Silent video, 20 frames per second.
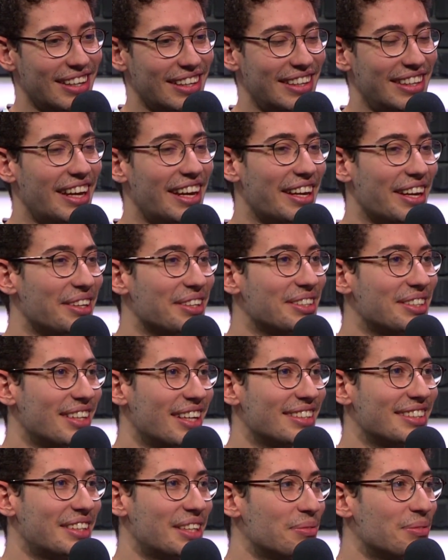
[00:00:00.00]

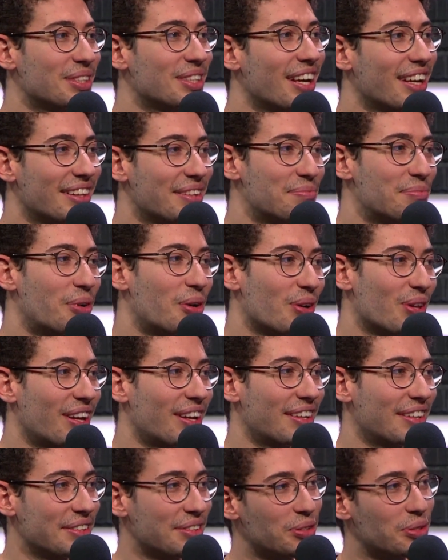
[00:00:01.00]
NALCS teams get more
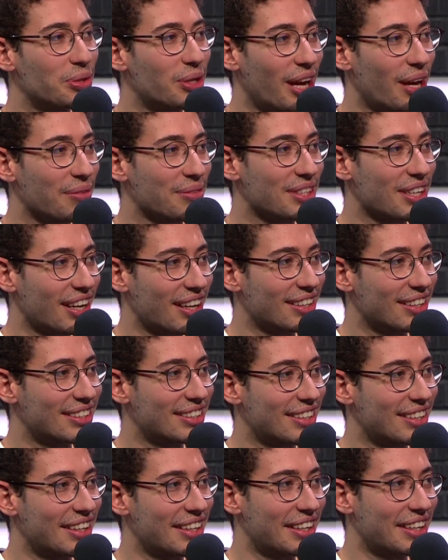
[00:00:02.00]
than 2 games
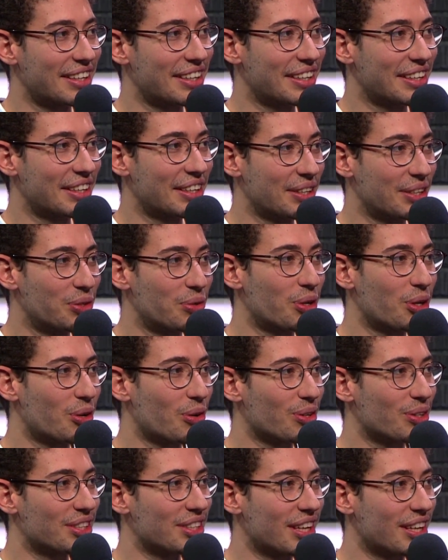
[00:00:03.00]
against
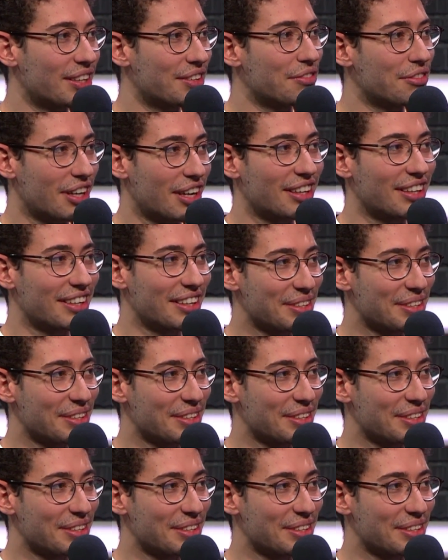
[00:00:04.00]
Unicorns and Fnatic.